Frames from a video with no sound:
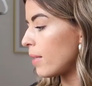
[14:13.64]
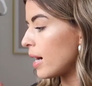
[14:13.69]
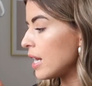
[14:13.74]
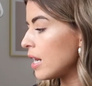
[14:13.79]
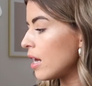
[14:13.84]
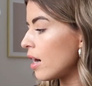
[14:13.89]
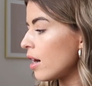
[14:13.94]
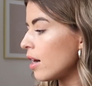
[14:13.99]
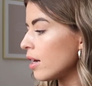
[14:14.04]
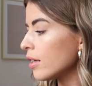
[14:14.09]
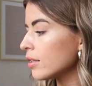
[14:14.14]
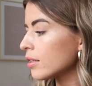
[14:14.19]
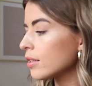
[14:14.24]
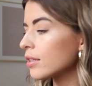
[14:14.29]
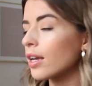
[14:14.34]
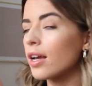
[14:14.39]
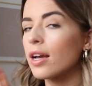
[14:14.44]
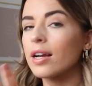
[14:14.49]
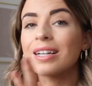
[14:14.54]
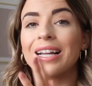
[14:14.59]
My
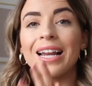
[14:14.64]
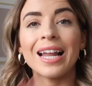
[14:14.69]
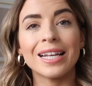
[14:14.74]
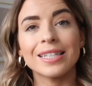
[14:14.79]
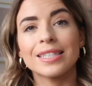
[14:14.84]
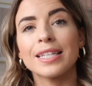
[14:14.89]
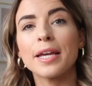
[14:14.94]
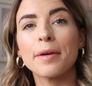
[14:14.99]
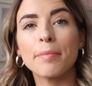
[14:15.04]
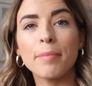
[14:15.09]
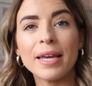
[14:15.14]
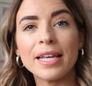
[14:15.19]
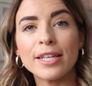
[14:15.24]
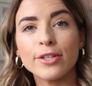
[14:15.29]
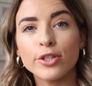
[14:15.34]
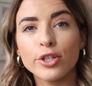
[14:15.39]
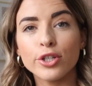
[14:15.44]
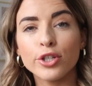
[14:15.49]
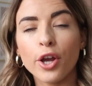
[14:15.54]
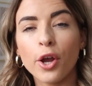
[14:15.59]
last classic
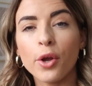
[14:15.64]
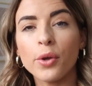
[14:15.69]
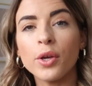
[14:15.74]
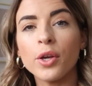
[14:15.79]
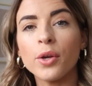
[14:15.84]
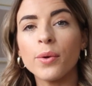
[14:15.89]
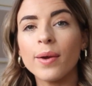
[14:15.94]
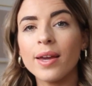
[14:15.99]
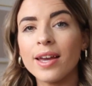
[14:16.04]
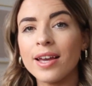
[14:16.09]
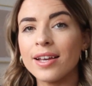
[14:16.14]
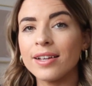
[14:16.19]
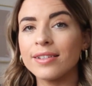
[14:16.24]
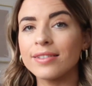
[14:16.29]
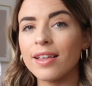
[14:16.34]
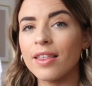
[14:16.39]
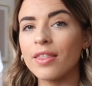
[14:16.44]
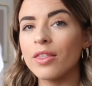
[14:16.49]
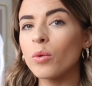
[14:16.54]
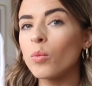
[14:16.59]
piece to show you
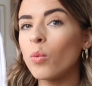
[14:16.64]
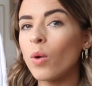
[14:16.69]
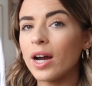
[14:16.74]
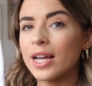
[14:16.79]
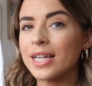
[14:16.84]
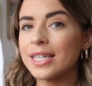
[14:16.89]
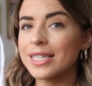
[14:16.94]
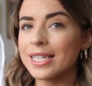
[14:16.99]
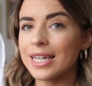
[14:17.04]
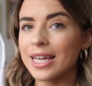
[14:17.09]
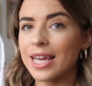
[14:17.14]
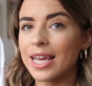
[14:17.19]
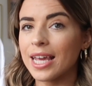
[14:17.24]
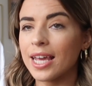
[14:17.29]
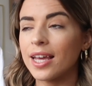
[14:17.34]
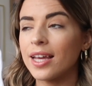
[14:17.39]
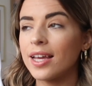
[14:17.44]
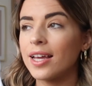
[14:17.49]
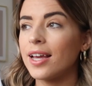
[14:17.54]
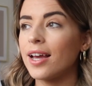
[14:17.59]
is the white
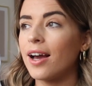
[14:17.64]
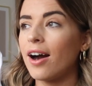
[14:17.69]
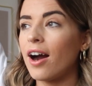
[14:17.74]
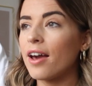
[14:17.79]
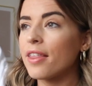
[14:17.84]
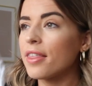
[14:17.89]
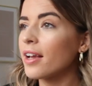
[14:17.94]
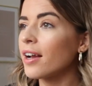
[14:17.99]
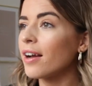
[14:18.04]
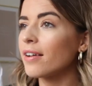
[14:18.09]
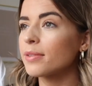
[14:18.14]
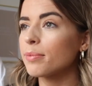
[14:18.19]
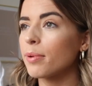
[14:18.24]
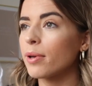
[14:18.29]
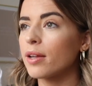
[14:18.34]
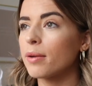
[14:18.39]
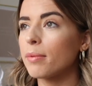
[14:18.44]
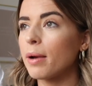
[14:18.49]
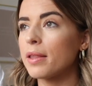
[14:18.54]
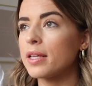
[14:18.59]
tee. I think I've
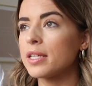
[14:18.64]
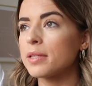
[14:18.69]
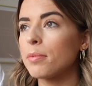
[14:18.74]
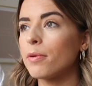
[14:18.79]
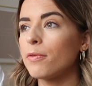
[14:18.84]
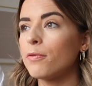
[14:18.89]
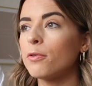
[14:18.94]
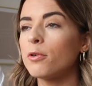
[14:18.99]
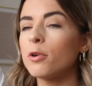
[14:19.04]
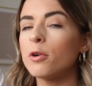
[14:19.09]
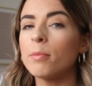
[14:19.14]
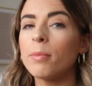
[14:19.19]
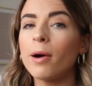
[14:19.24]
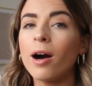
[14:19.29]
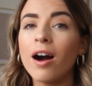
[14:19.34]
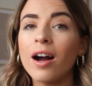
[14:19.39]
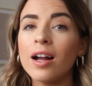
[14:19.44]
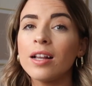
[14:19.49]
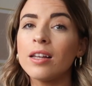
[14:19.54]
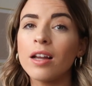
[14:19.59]
spoken about this before,
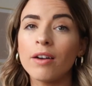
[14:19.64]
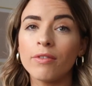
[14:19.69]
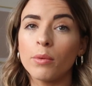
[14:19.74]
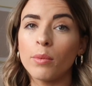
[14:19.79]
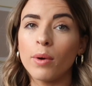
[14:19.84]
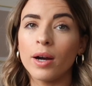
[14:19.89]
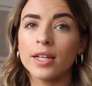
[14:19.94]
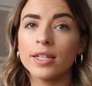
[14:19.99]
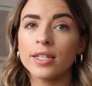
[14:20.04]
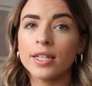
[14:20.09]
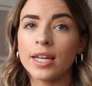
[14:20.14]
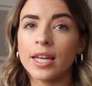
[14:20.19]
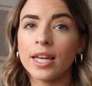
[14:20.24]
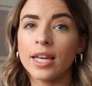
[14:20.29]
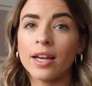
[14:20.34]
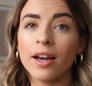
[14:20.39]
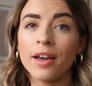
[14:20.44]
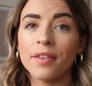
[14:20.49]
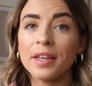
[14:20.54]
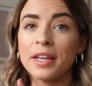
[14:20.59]
but I love a white
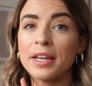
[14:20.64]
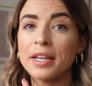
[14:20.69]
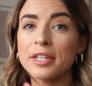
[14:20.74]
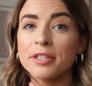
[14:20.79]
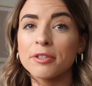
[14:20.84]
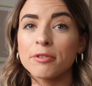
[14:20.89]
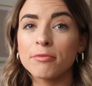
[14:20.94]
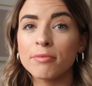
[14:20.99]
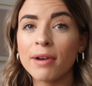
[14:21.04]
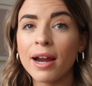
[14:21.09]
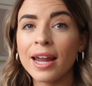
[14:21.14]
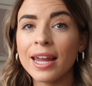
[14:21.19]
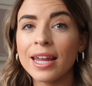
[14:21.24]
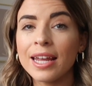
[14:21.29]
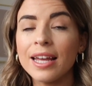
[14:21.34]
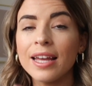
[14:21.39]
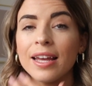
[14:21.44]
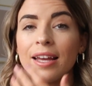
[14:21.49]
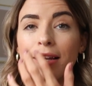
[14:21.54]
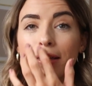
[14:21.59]
tee. I think it's
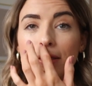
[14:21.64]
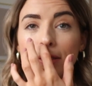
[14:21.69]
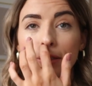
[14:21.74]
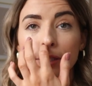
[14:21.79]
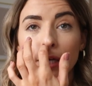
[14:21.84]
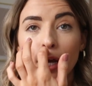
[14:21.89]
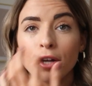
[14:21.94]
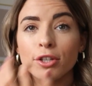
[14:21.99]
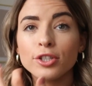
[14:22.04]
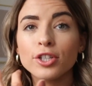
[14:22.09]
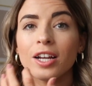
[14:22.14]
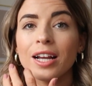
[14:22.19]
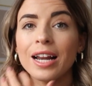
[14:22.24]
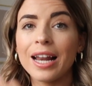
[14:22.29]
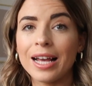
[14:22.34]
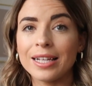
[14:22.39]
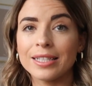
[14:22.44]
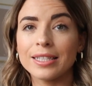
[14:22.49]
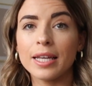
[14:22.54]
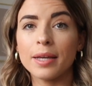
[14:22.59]
great, such a
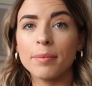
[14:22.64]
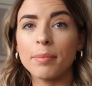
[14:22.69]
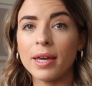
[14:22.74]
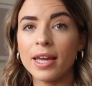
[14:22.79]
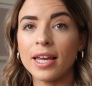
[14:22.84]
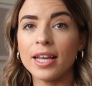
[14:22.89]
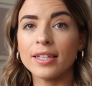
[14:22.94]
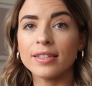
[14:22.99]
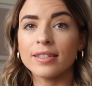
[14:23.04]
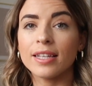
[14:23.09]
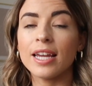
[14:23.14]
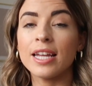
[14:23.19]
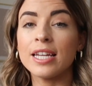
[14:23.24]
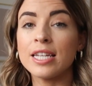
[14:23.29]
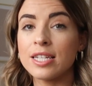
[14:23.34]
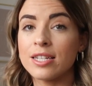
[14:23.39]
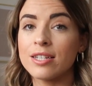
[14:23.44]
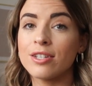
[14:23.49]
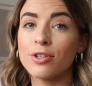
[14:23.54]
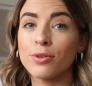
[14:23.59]
classic piece
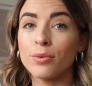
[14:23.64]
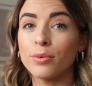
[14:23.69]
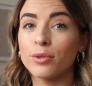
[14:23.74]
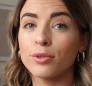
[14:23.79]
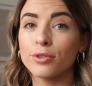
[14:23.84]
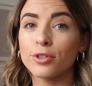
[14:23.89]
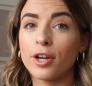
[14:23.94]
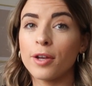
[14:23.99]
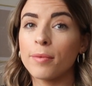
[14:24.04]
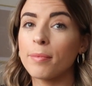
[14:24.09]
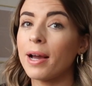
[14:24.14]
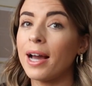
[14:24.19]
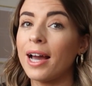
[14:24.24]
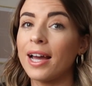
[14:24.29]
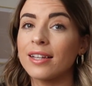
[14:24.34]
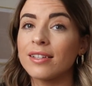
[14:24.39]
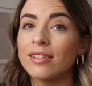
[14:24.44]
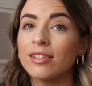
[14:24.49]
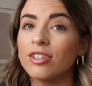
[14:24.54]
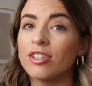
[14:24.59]
into your wardrobe,
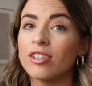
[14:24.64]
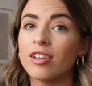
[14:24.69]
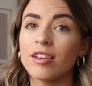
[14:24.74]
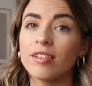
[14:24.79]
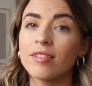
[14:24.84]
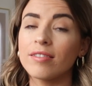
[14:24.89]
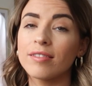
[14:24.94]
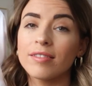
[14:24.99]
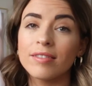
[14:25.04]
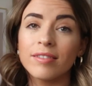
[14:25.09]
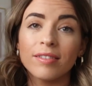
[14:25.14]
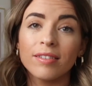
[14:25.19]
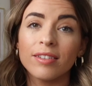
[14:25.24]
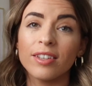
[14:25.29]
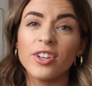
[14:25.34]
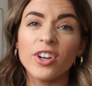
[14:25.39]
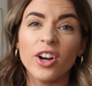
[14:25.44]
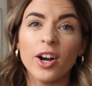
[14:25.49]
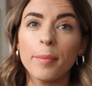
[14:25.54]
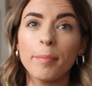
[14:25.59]
and you know,
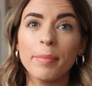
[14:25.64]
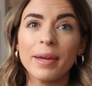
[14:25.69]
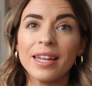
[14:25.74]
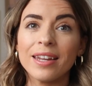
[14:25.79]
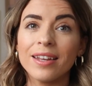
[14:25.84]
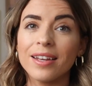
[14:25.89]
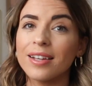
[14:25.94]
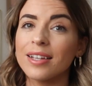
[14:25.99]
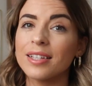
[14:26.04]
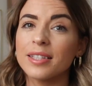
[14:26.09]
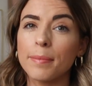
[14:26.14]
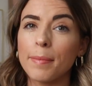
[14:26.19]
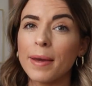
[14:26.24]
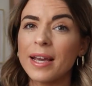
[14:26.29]
You can't beat it, it's